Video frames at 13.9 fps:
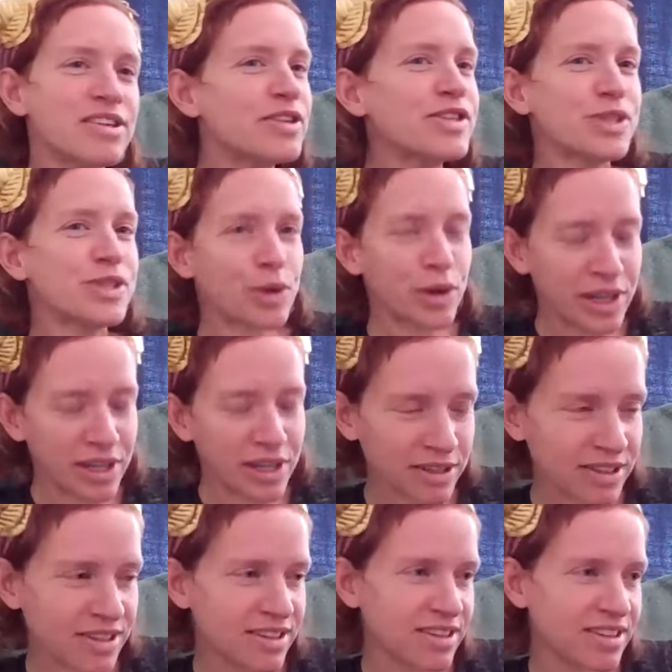So I looked into
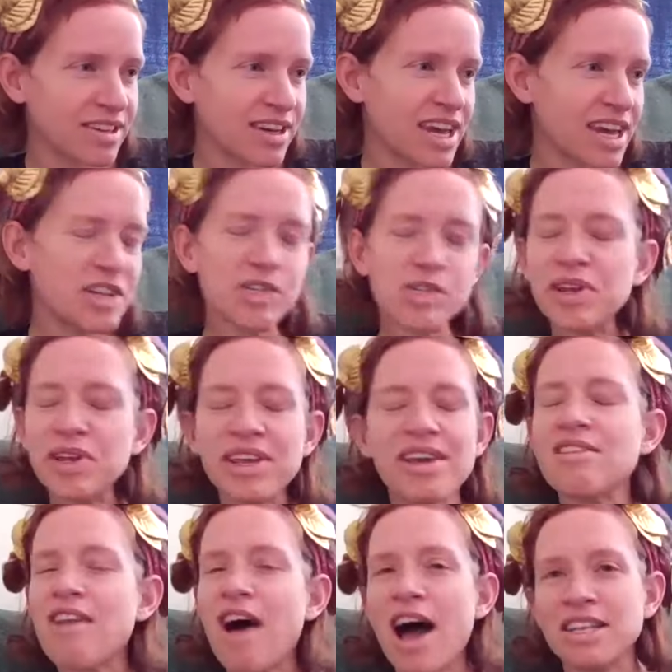the story.
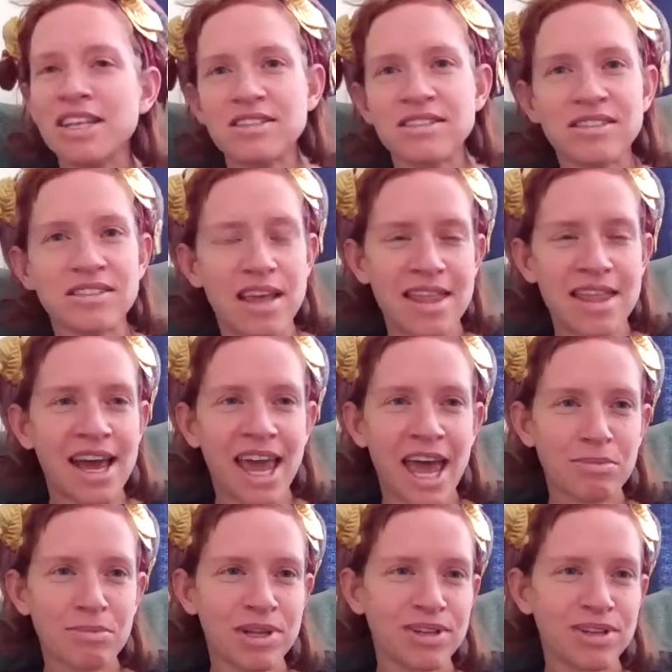And there's really a lot